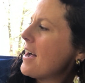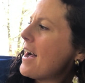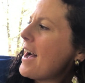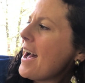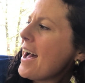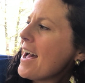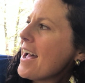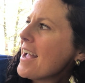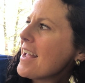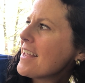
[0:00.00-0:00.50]

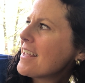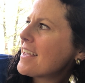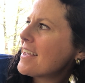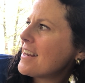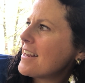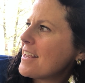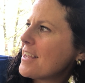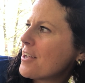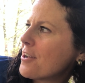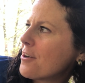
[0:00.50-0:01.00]
I
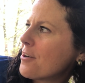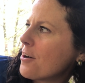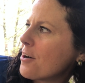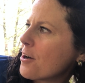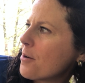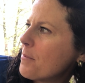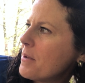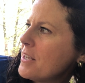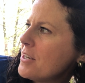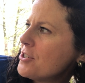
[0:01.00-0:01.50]
can eat
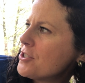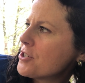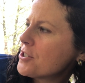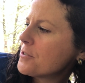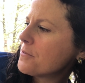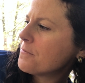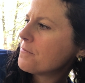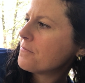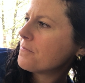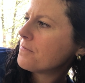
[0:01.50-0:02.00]
garbage.
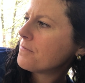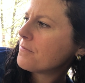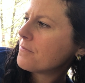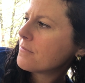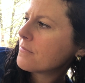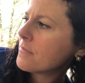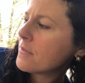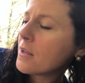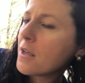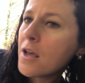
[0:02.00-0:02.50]

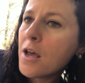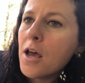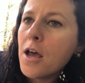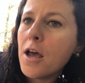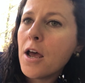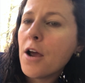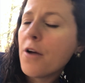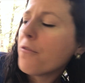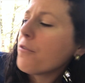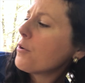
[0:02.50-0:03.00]

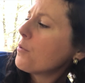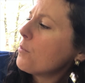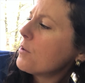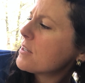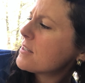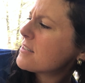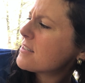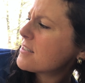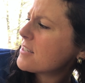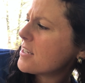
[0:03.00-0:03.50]

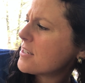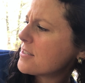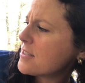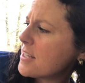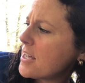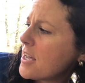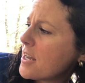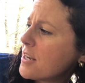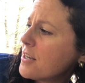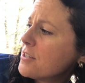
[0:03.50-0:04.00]
Everyone says
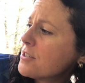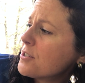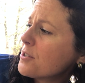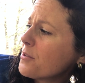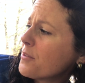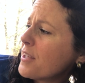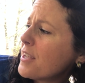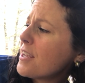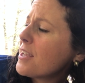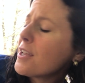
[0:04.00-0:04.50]
that
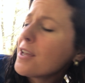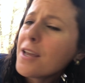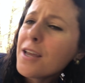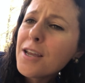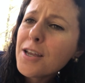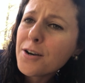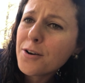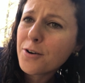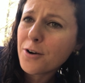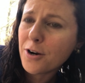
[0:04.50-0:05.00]
until they
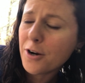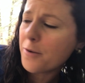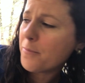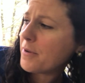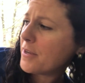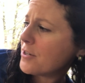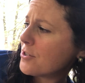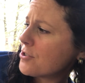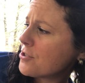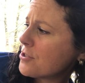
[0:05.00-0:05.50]
eat
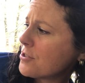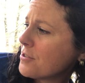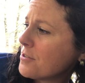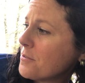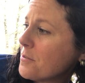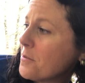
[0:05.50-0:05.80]
garbage.